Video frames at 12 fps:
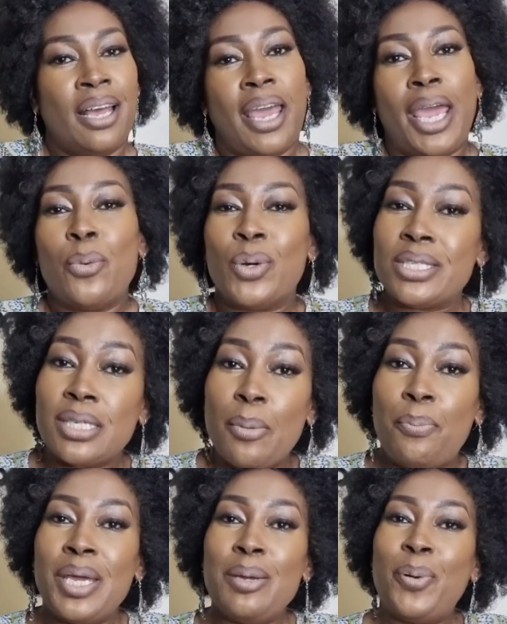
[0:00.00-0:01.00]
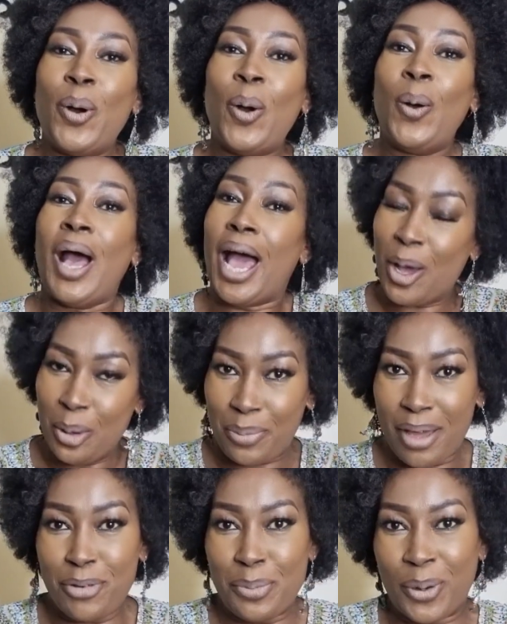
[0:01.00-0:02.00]
Hey, what's up, people? I hope
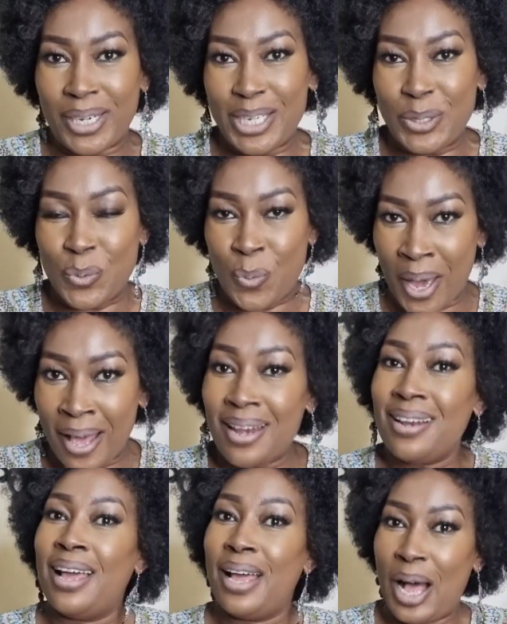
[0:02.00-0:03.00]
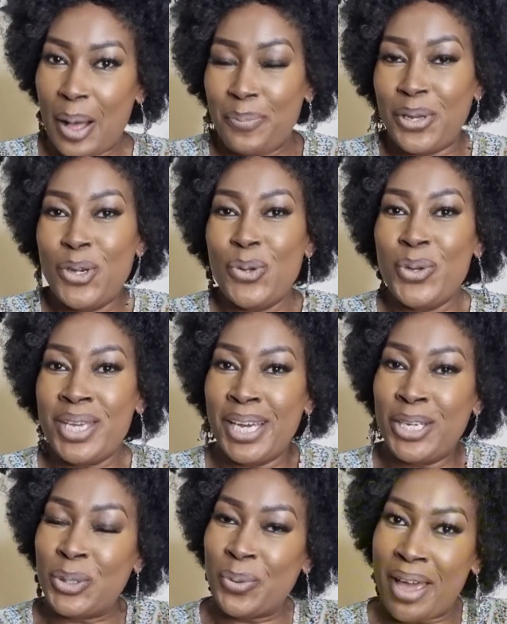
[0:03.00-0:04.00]
everybody's well. Happy New
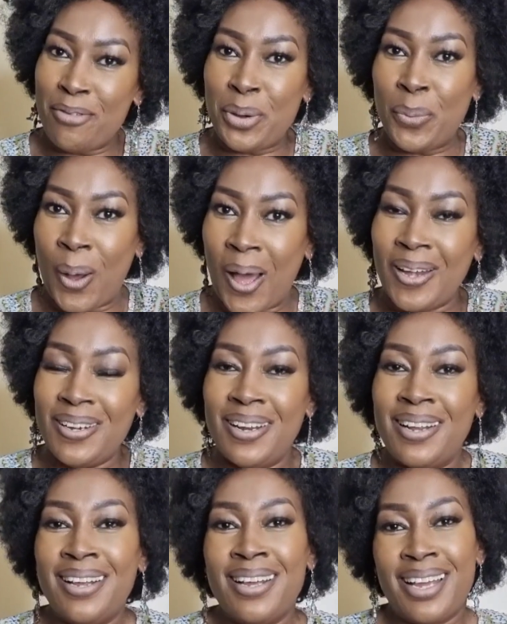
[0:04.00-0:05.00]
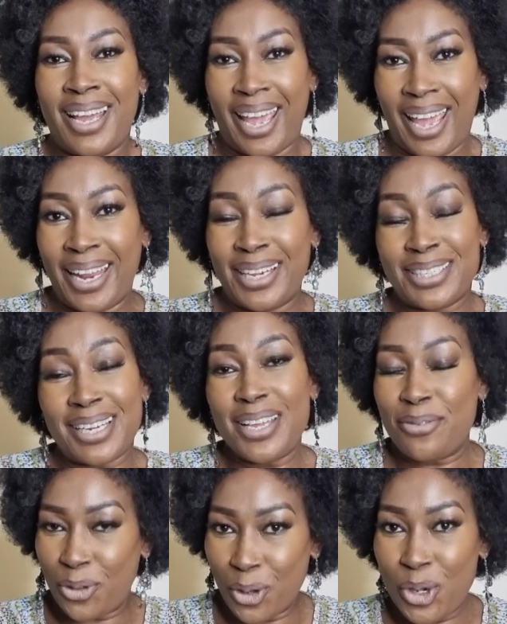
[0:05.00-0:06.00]
Year to everyone. And
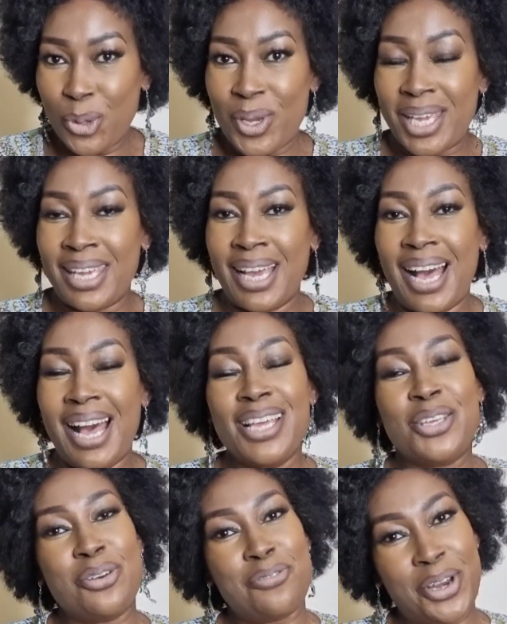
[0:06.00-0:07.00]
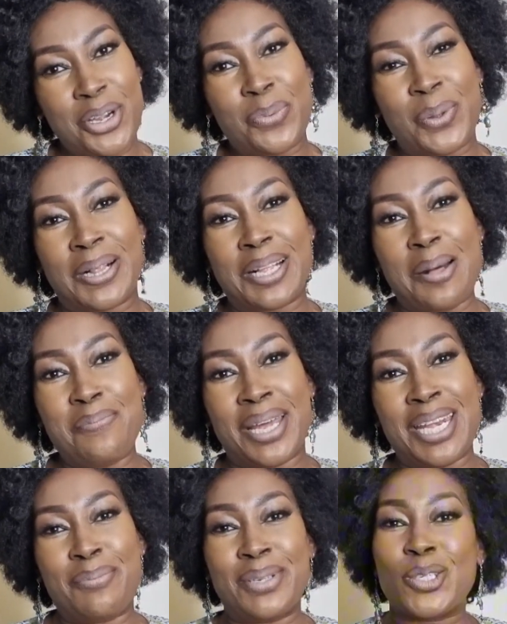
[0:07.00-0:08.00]
if you're new here, you're very welcome. My
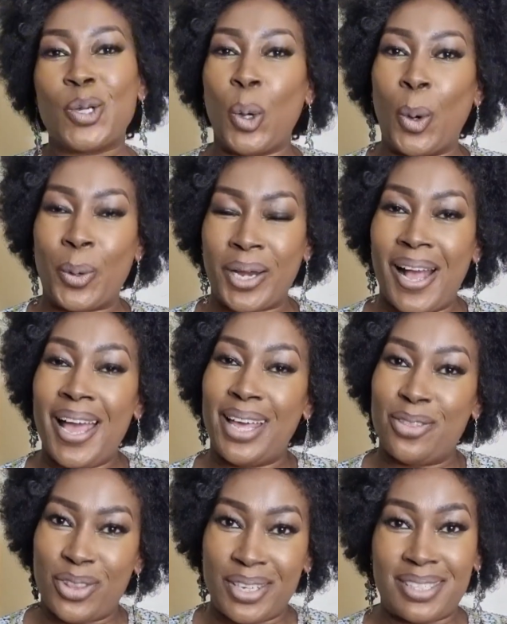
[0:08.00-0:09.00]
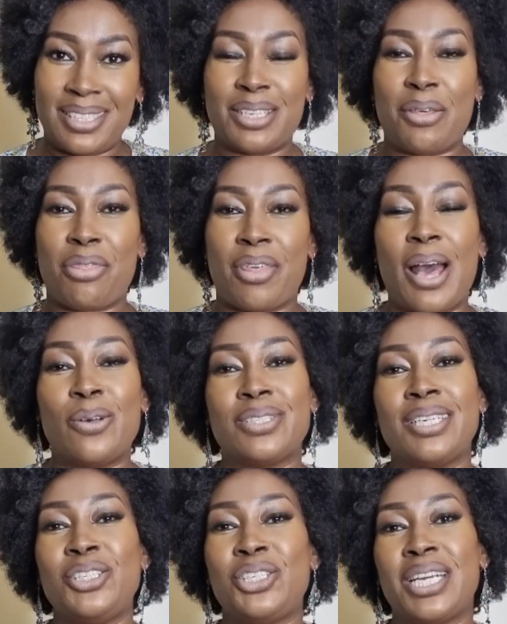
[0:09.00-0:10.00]
name is Gloria, and this is
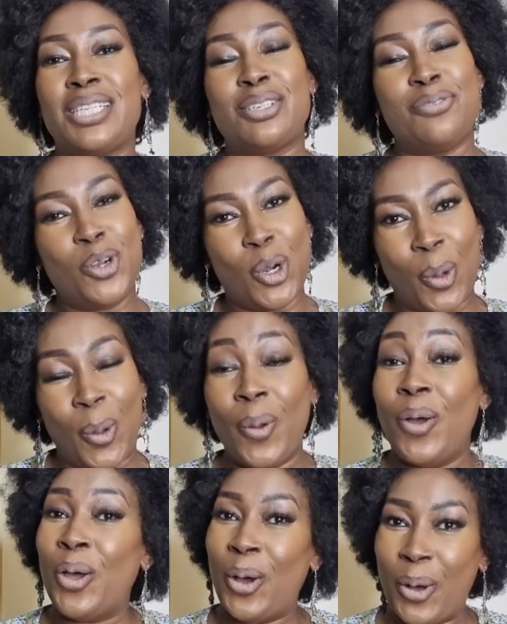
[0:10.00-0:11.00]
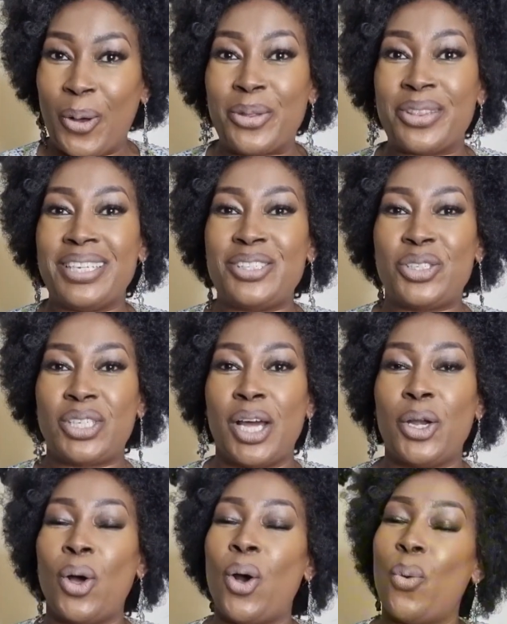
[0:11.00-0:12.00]
1,000 Shades of Glow. On this
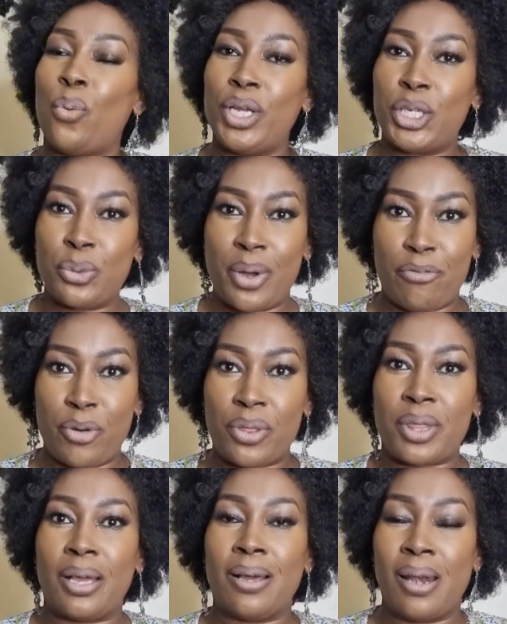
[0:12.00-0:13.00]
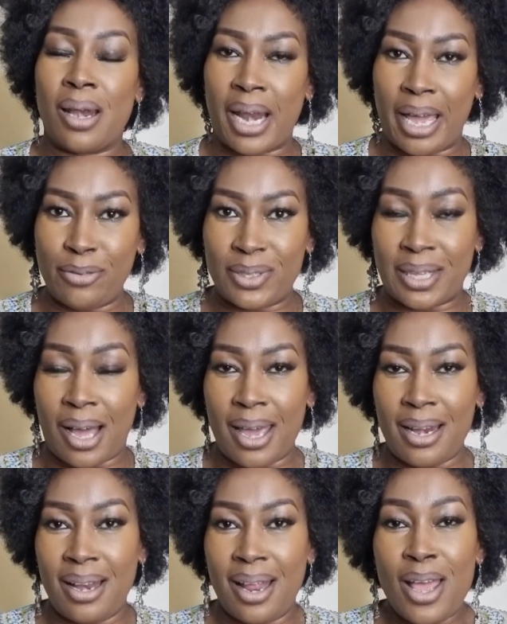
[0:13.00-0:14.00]
channel, we do everything
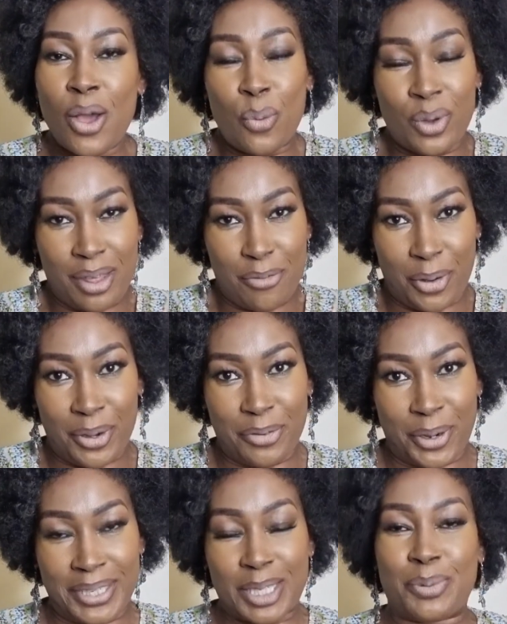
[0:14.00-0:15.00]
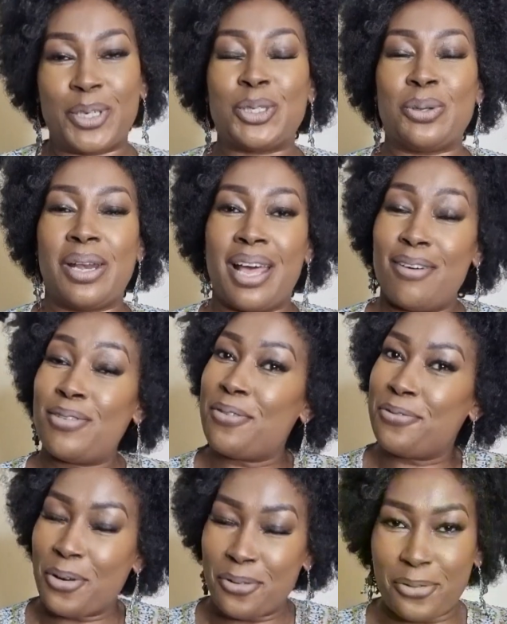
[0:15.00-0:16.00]
lifestyle with a very, very special love
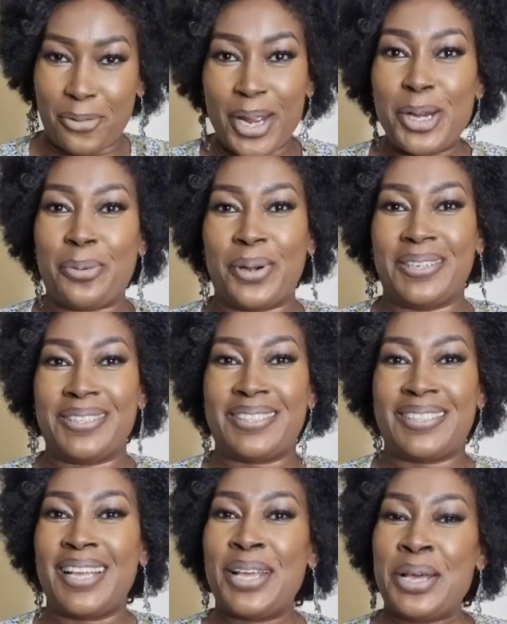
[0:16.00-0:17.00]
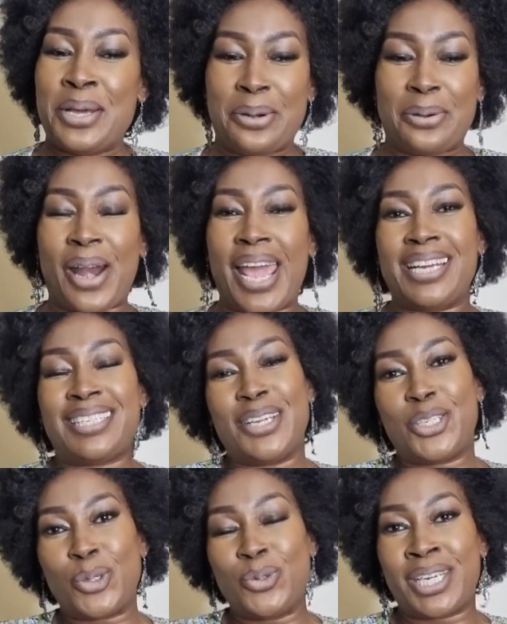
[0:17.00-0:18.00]
for fragrance. Right,
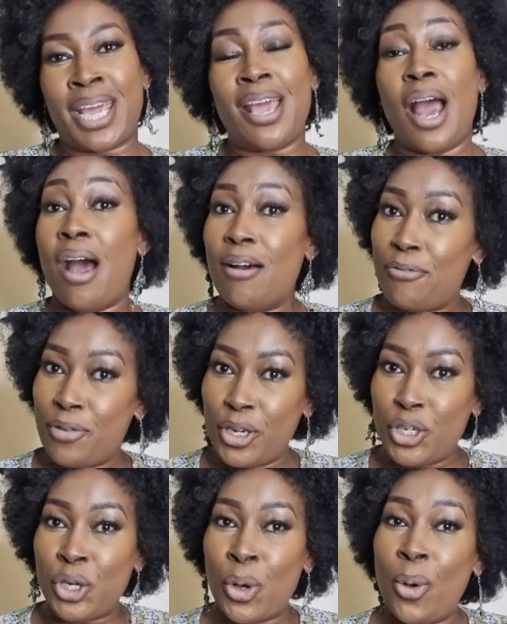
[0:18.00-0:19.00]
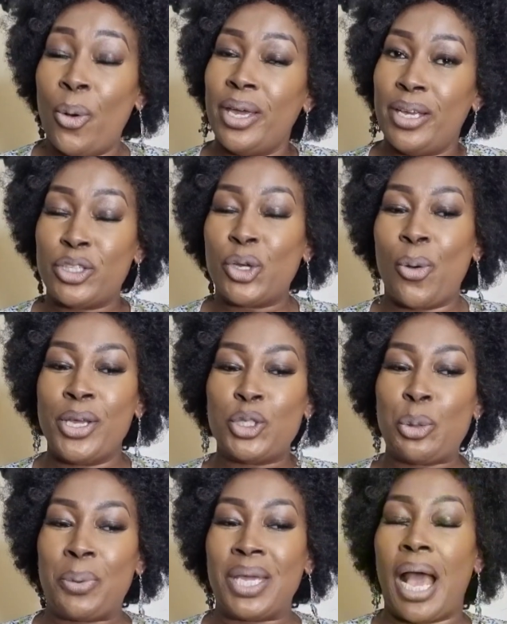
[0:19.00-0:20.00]
today our video is going
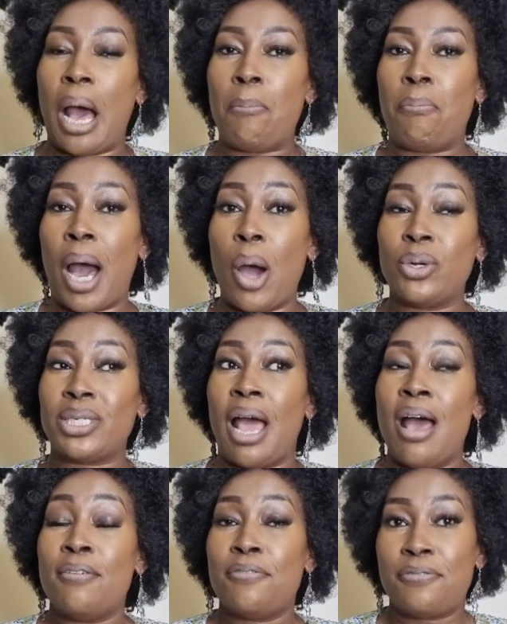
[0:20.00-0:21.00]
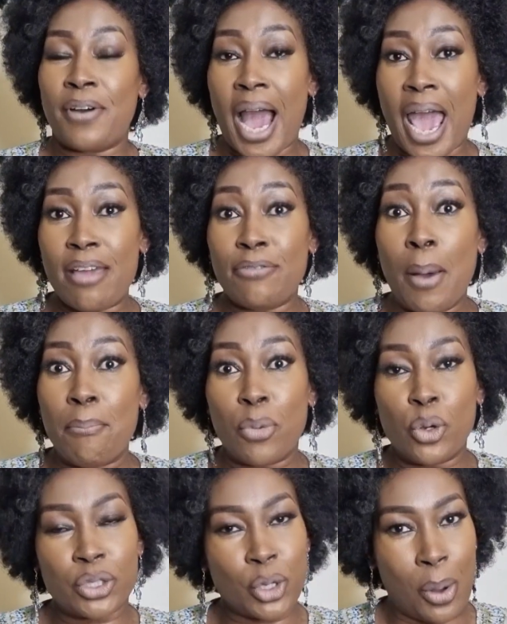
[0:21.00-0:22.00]
to be about 5
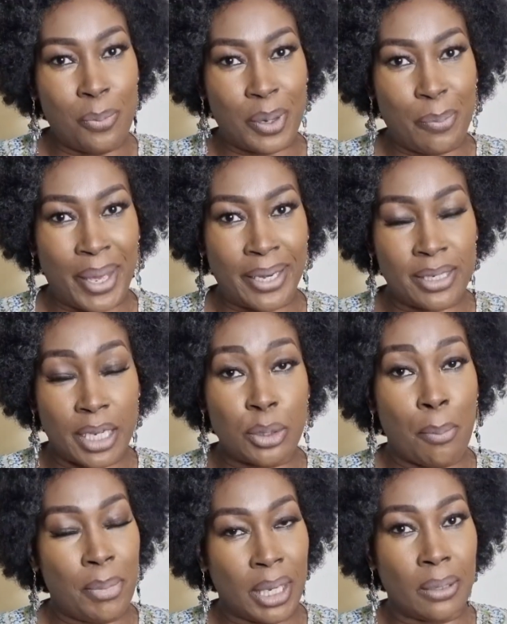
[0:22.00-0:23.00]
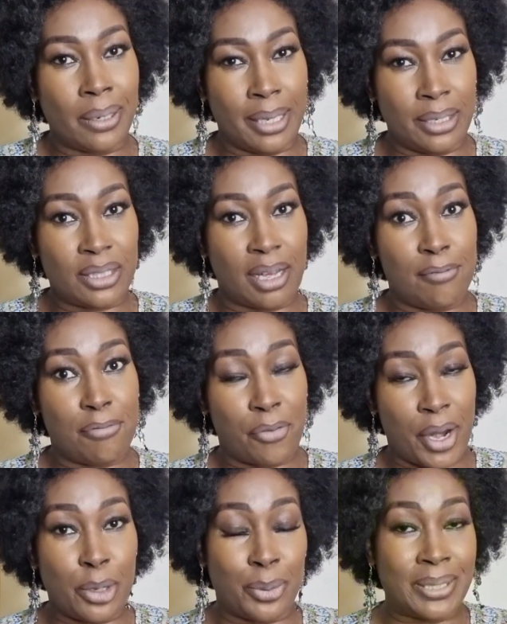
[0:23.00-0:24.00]
most complimented Middle Eastern
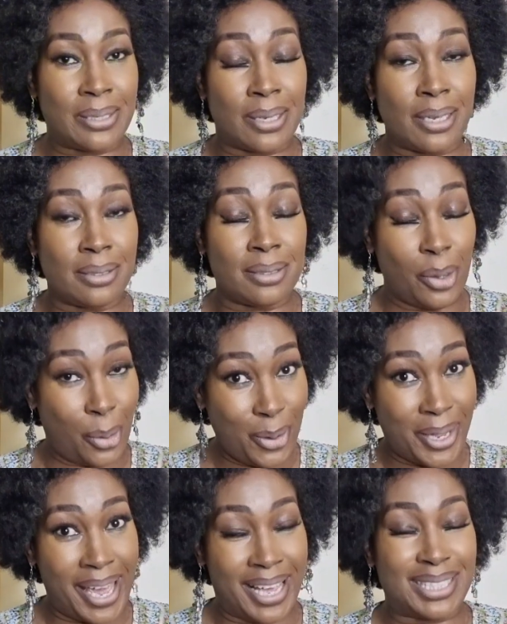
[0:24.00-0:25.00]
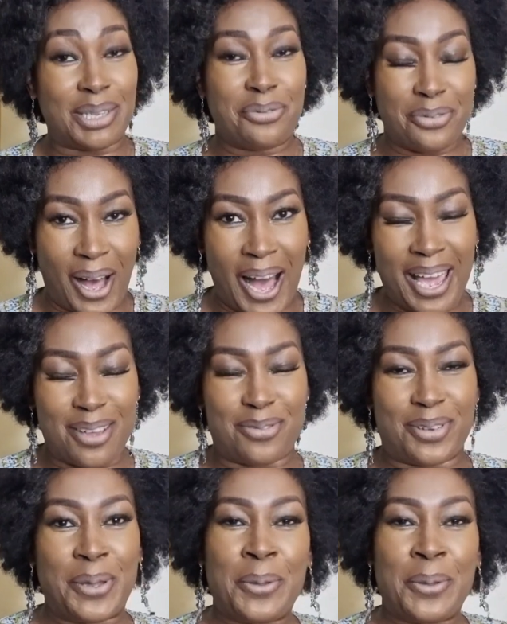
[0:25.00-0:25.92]
fragrances. Oh yes, 5.